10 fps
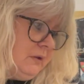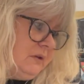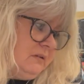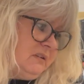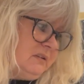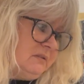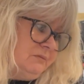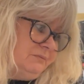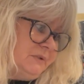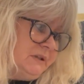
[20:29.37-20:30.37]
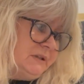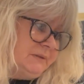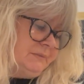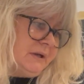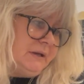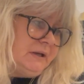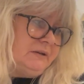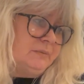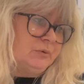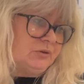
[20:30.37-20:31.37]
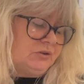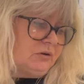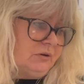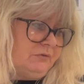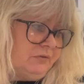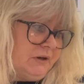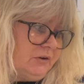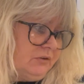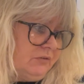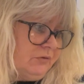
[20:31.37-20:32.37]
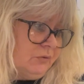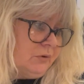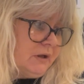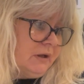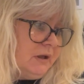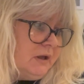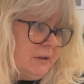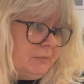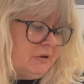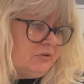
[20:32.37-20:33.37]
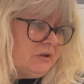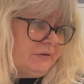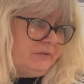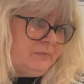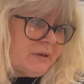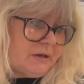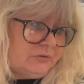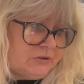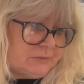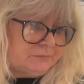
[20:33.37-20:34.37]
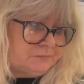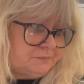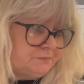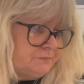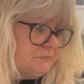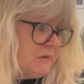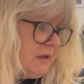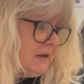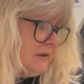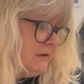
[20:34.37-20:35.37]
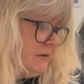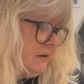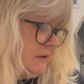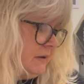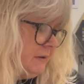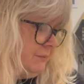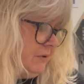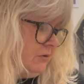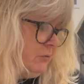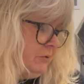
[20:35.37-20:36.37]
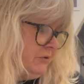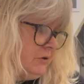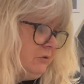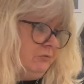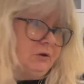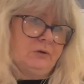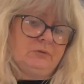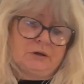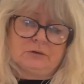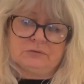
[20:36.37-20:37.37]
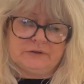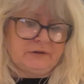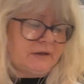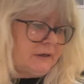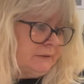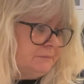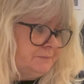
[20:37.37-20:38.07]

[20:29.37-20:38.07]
So yeah, I need to push on and finish it for her, because she lives in Belgium, and there's always an overcoat holder there.